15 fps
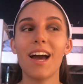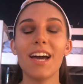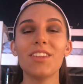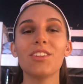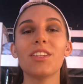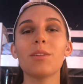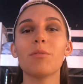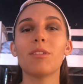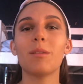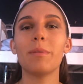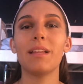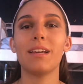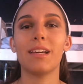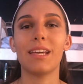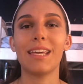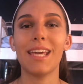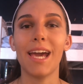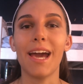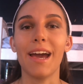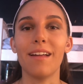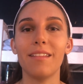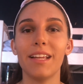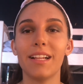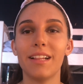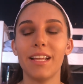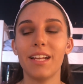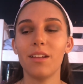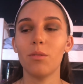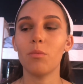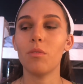I thought they were going to be like a cat. Like,
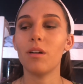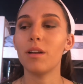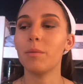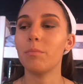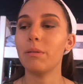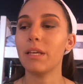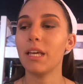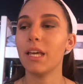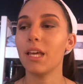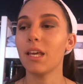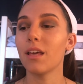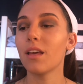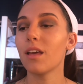they didn't want to be...